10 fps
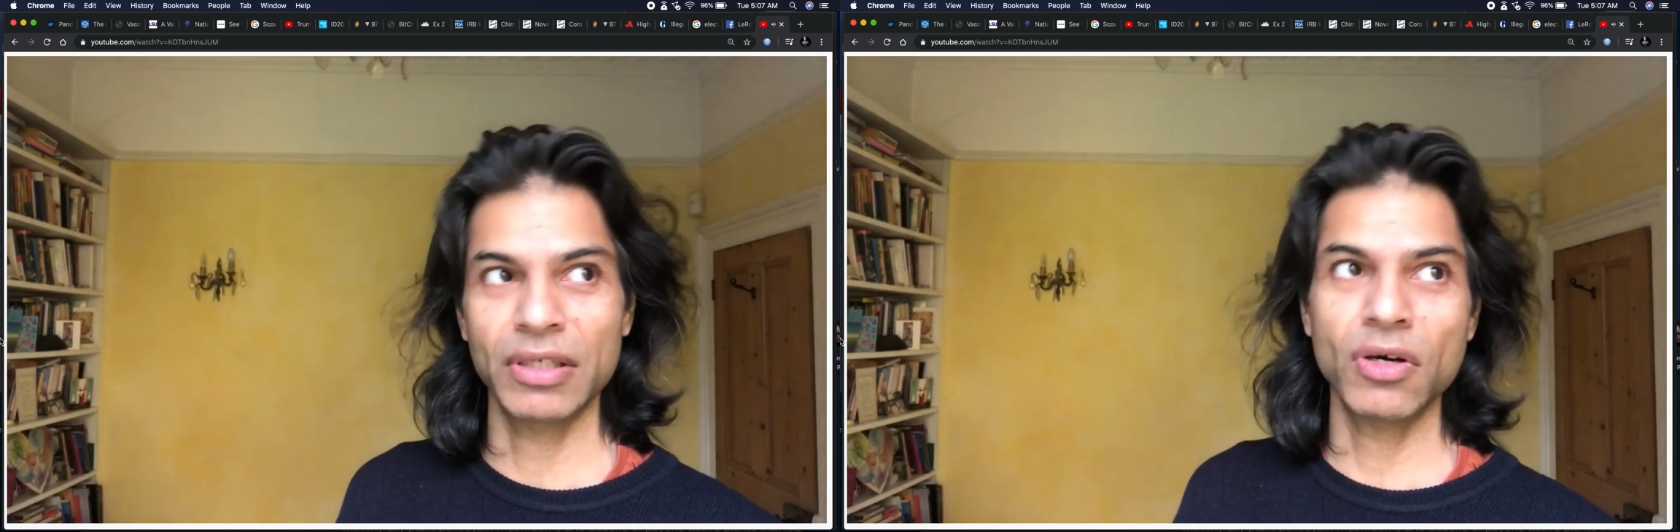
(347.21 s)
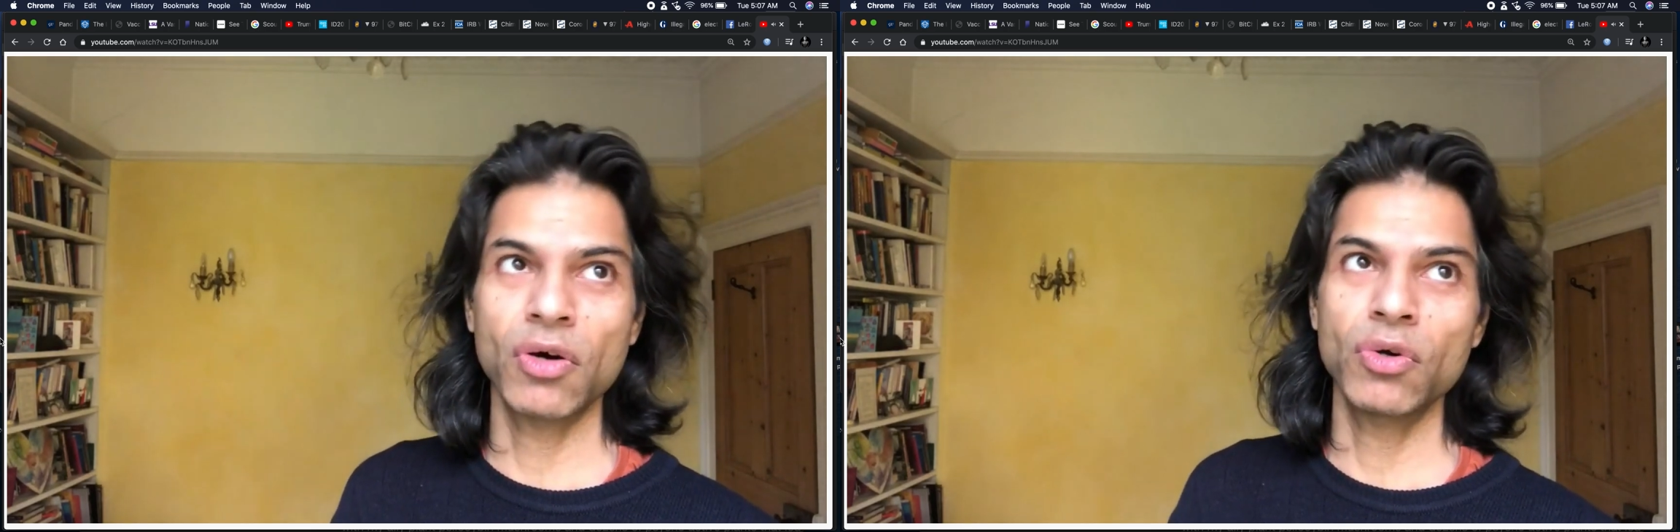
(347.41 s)

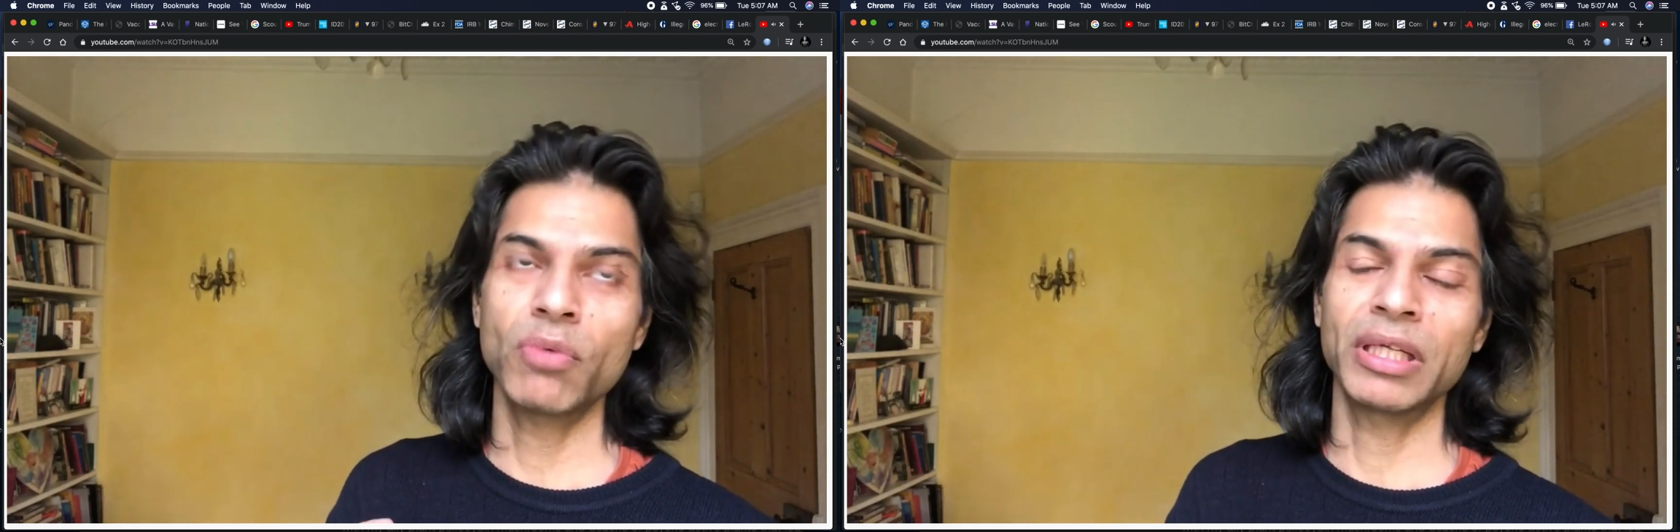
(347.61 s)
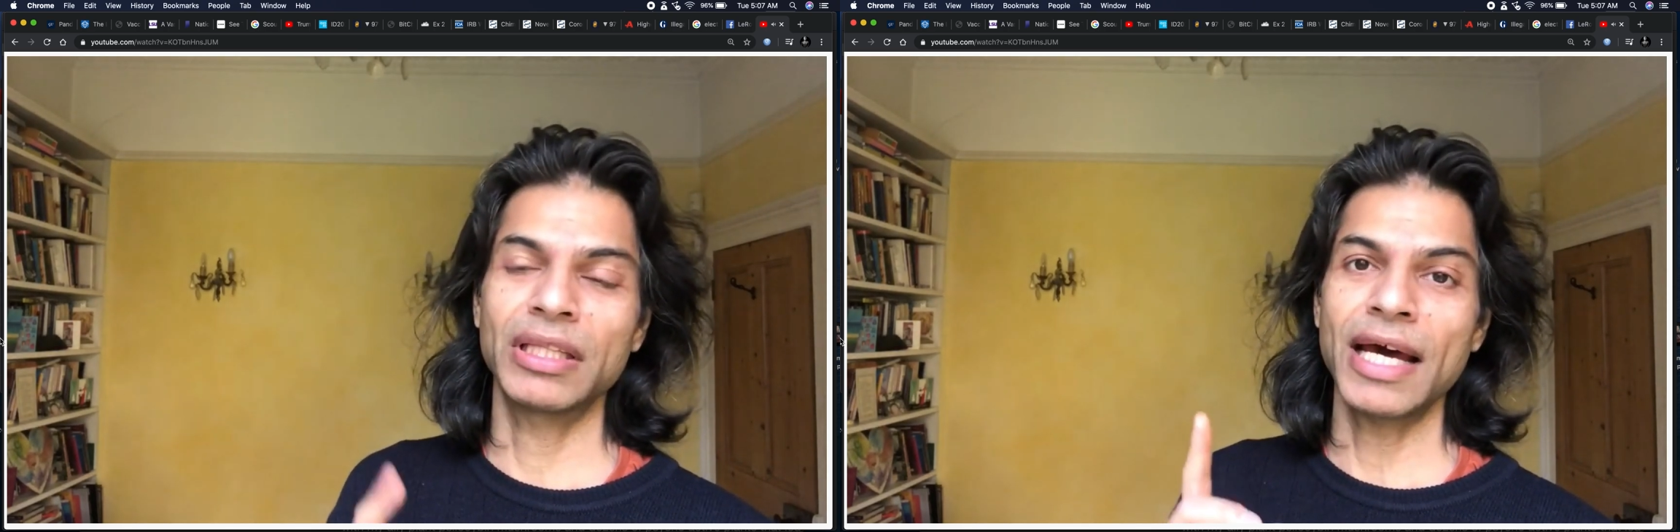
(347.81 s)
And oh no,
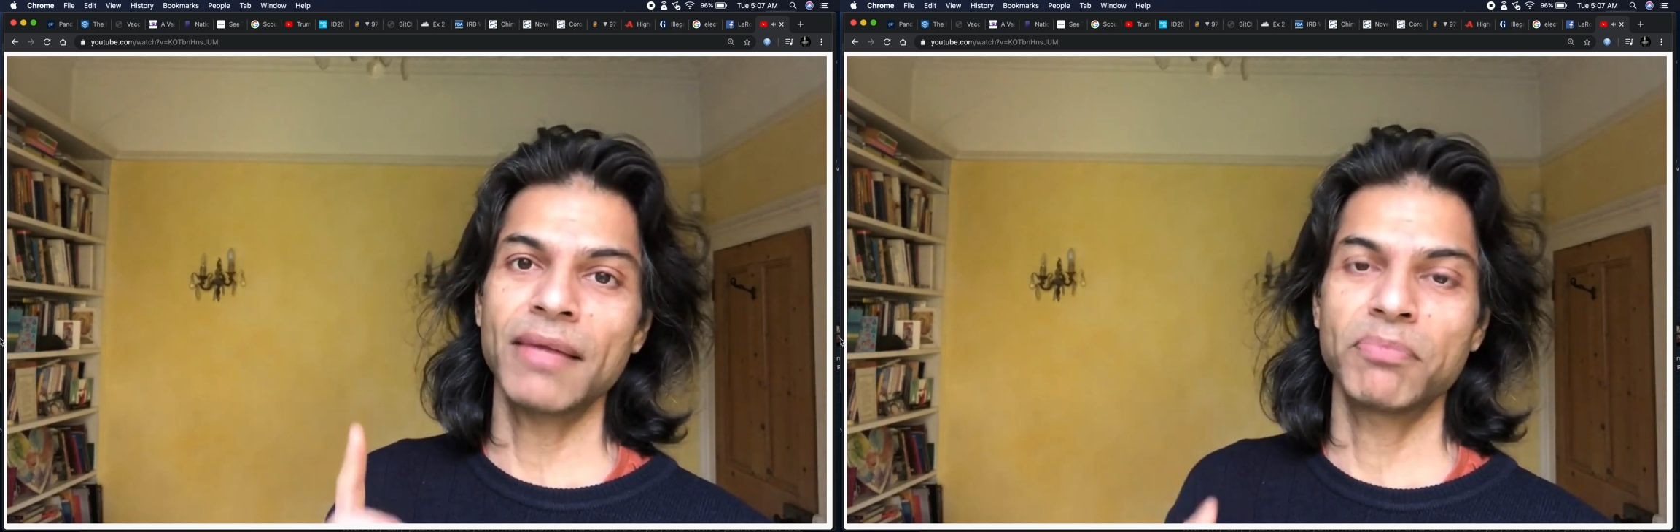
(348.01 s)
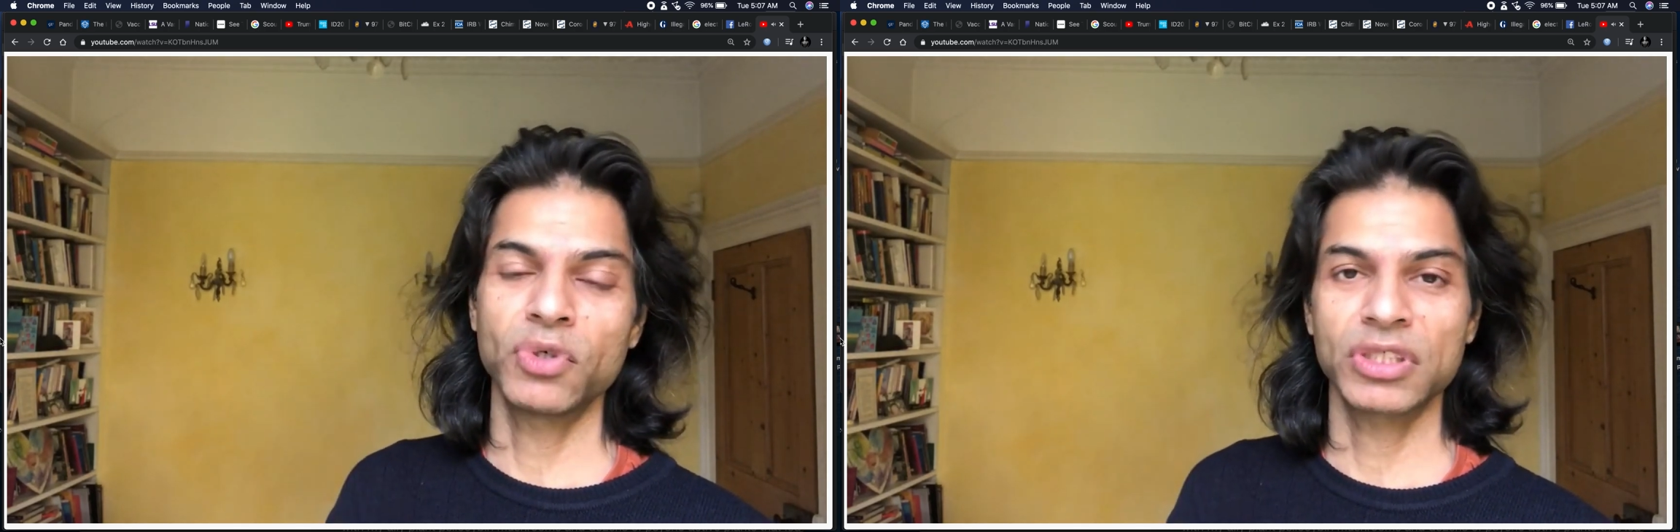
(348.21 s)
but
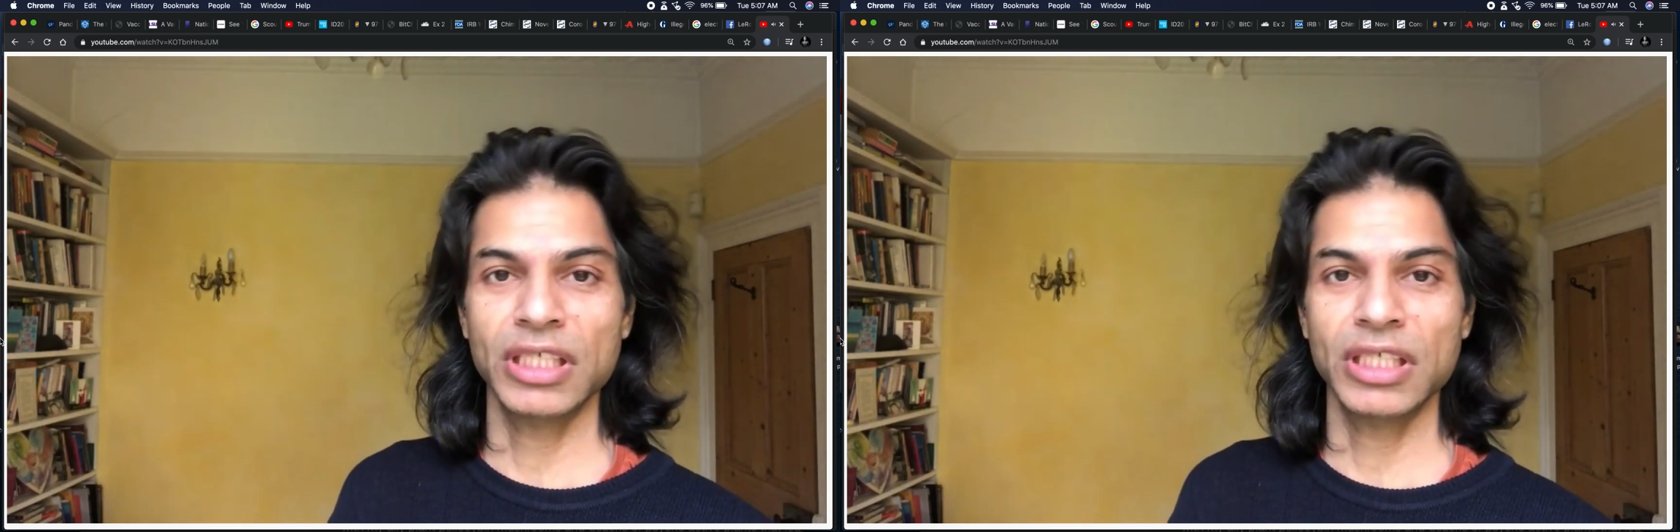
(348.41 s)
that book